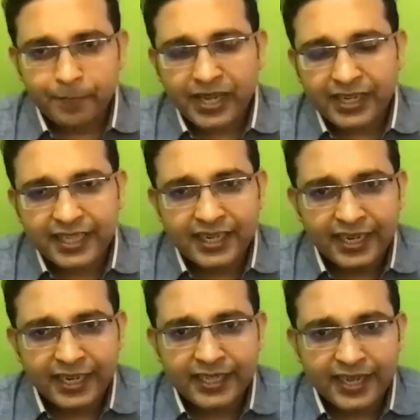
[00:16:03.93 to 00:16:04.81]
And then
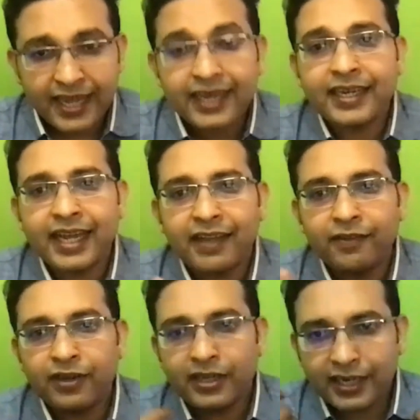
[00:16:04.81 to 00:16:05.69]
in the end, I
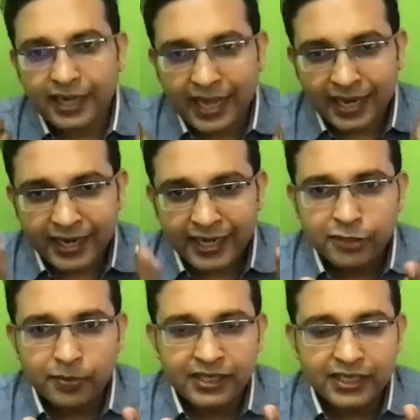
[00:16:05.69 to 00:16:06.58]
will
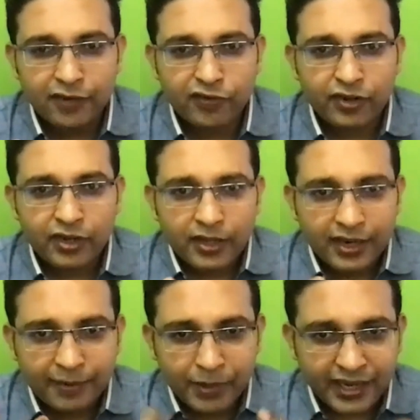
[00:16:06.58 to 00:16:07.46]
analyze myself
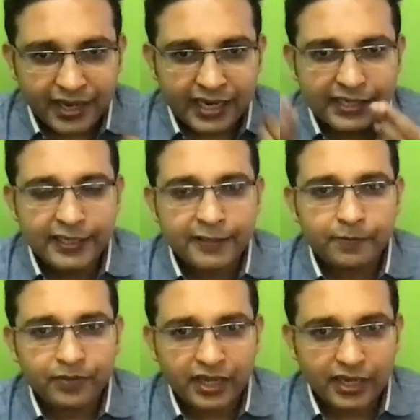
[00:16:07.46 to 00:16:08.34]
by writing
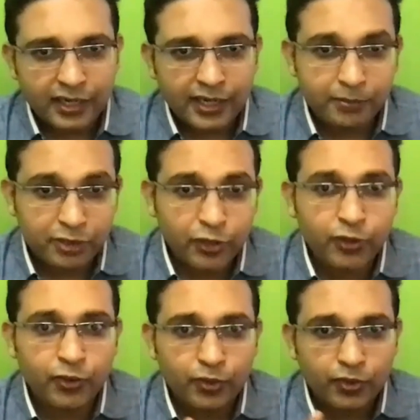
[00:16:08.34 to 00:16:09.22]
a
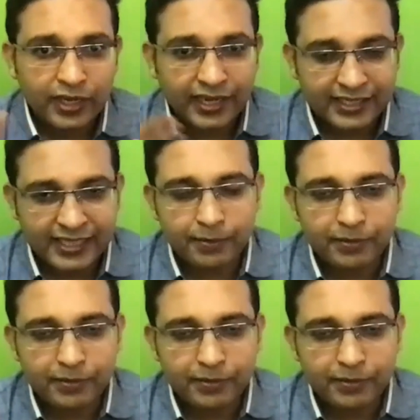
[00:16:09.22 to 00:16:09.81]
MCQ exam,